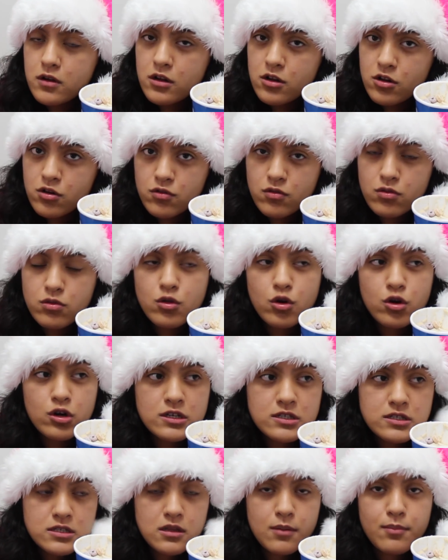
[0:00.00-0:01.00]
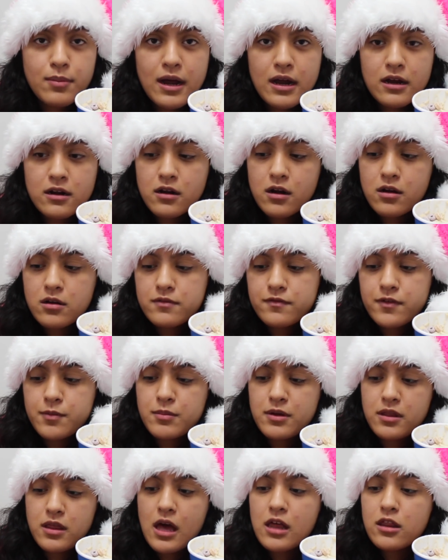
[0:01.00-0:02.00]
you know, noise in the background
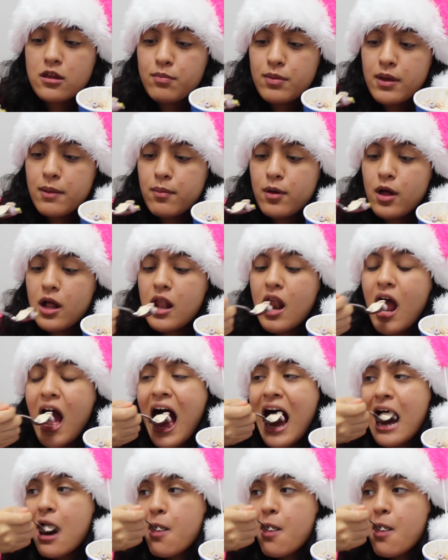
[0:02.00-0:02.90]
from the other people.